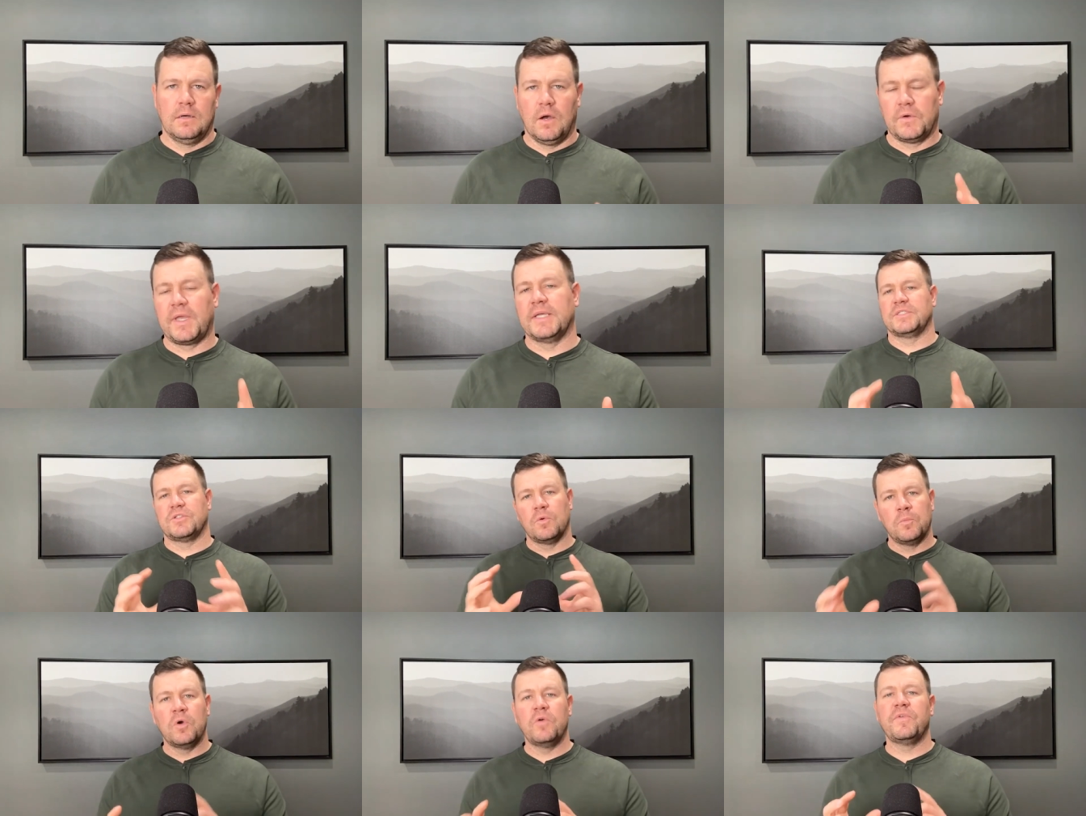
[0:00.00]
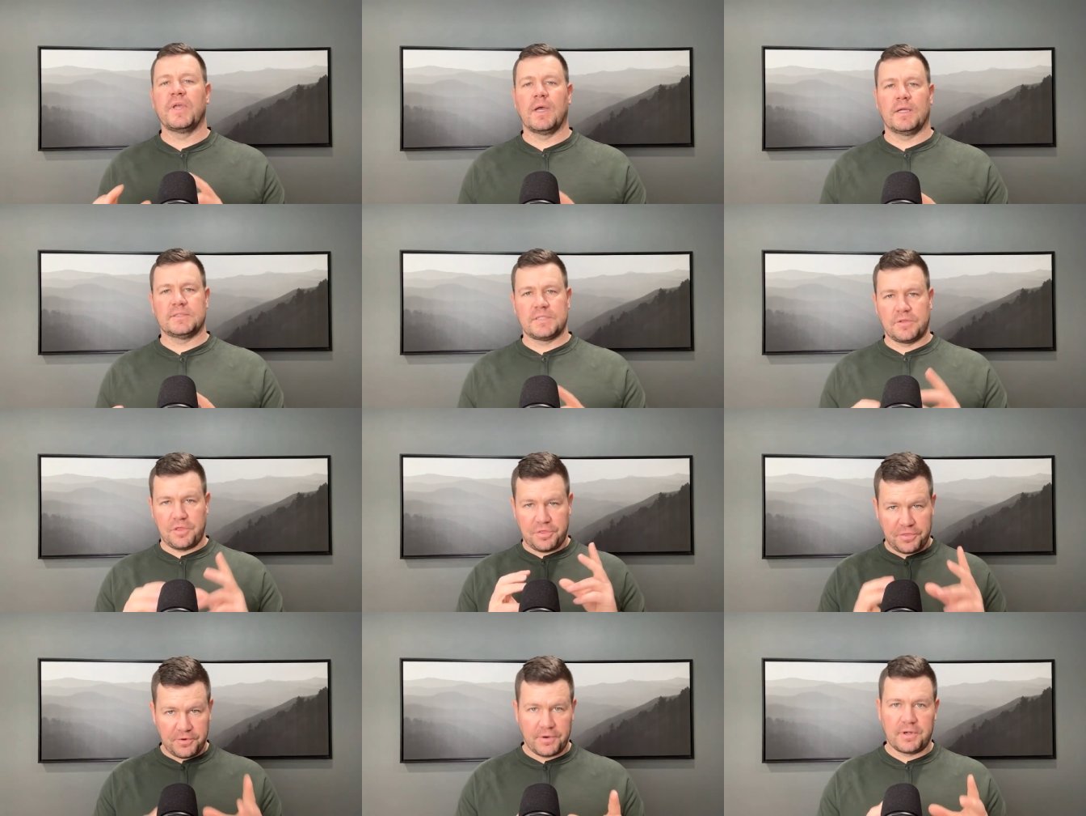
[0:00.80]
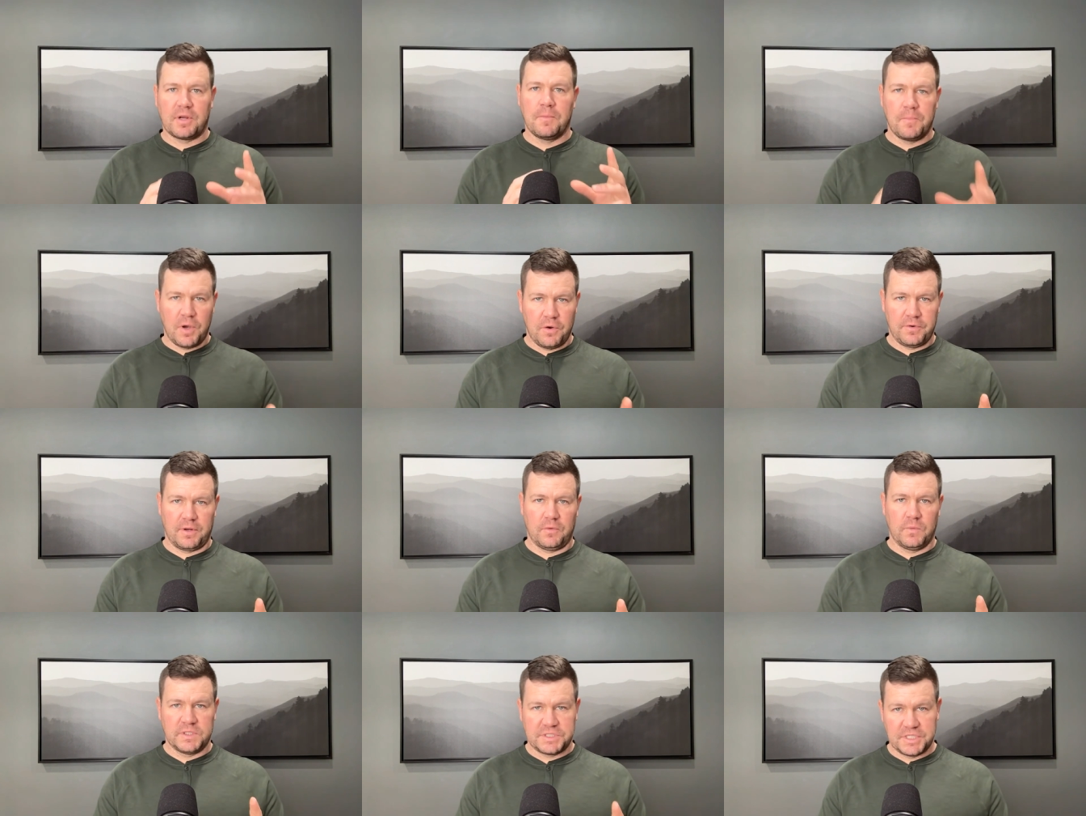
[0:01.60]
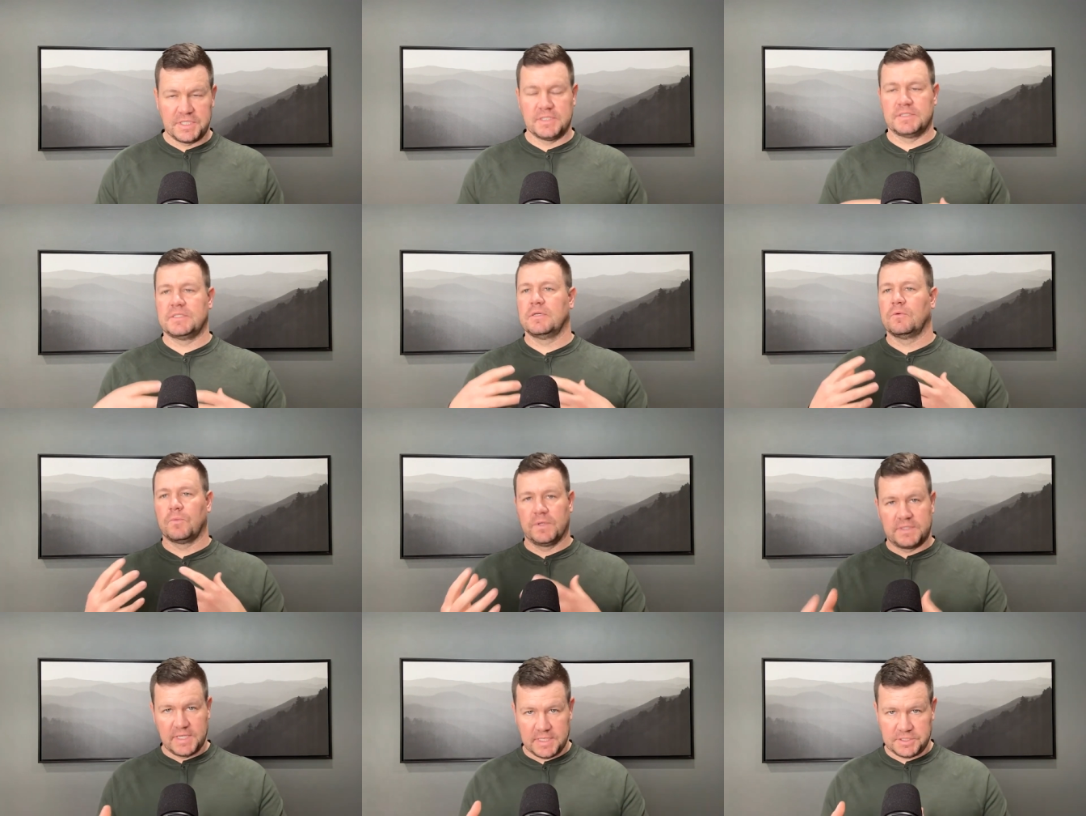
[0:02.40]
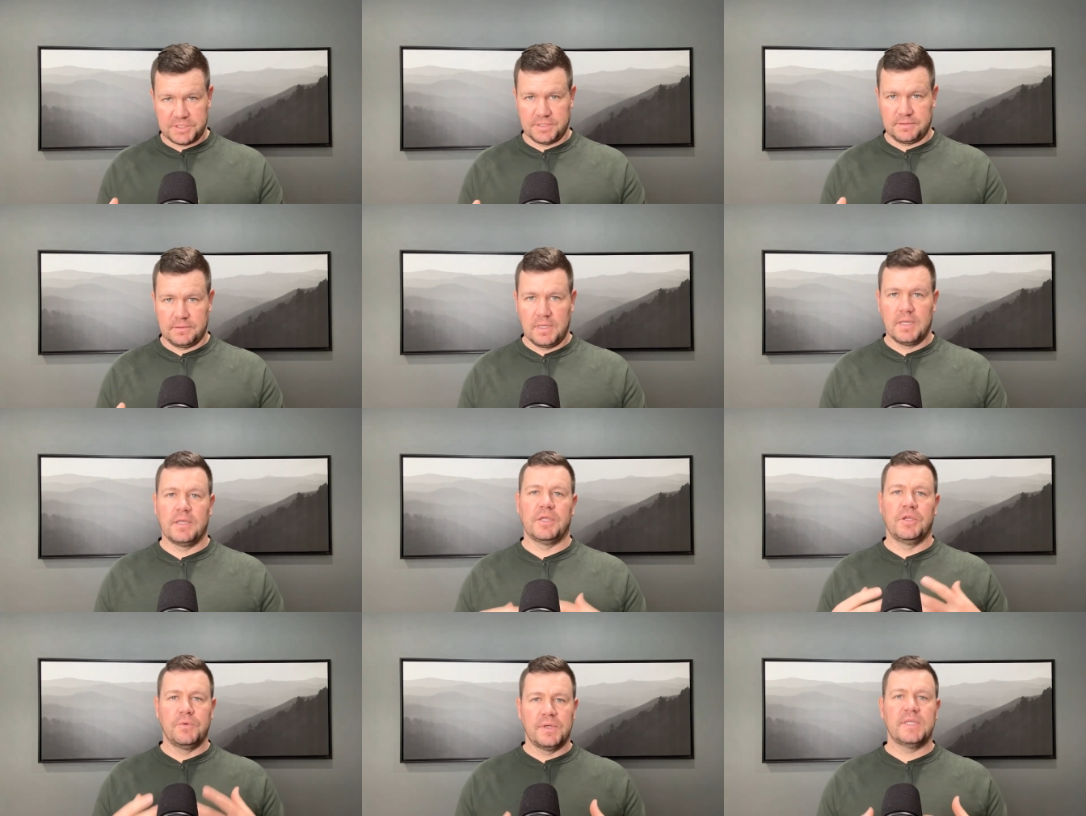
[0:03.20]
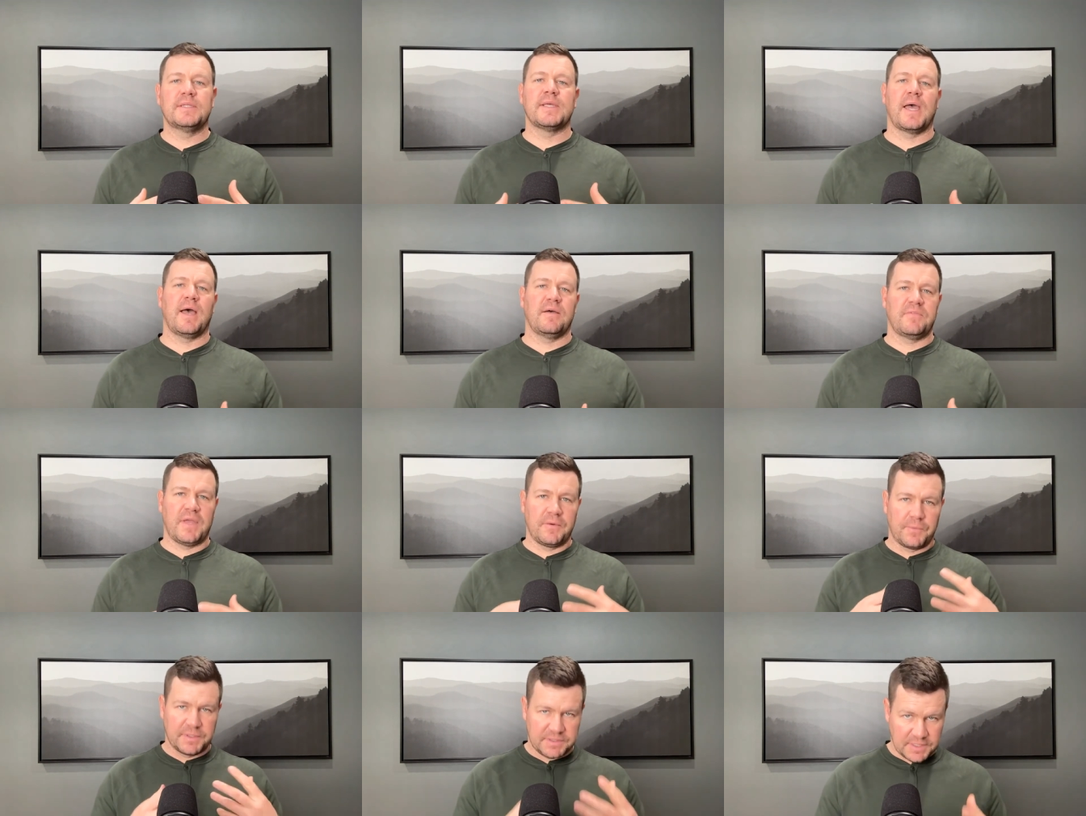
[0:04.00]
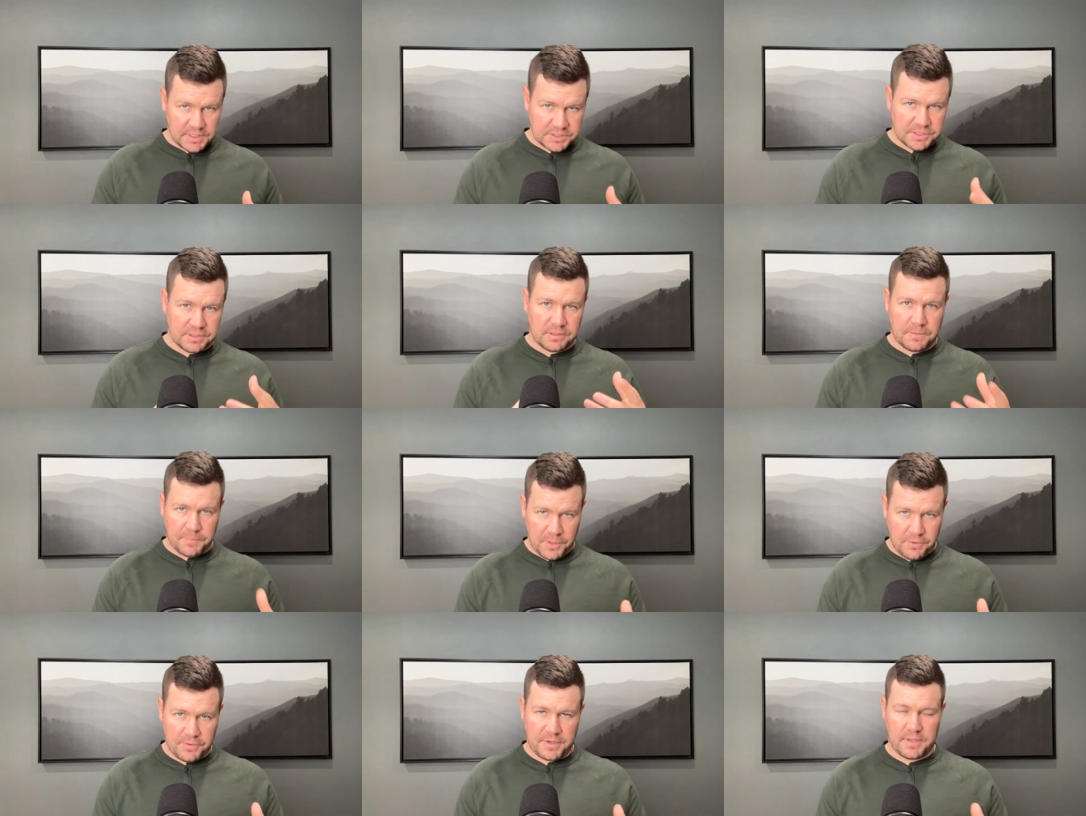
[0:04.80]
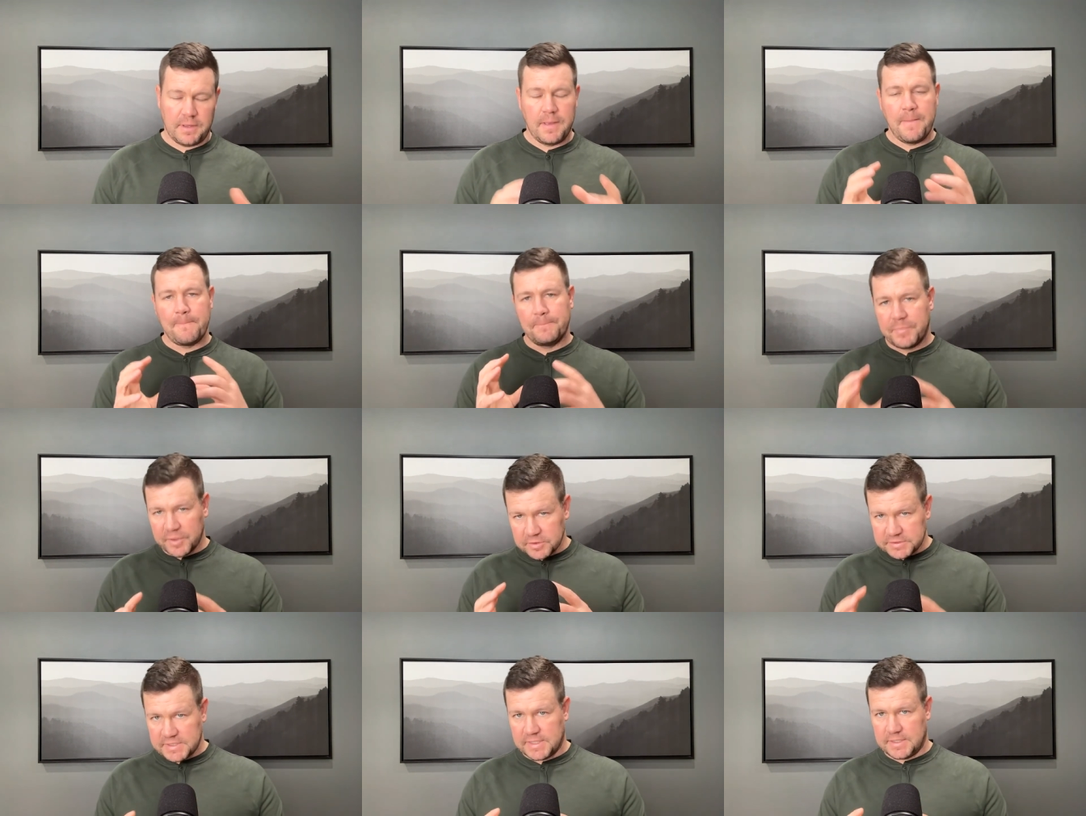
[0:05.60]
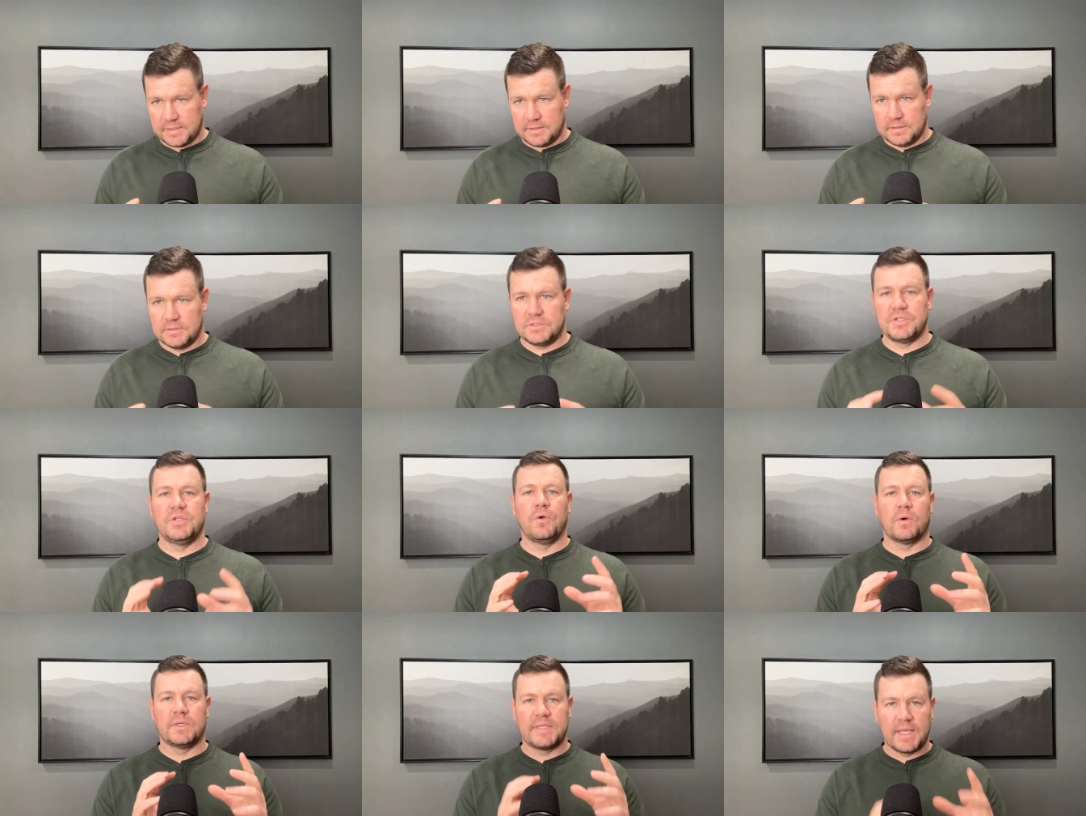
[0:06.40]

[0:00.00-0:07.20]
Okay, so moving on to the third component, which is retention. You need to have a retention component built in to your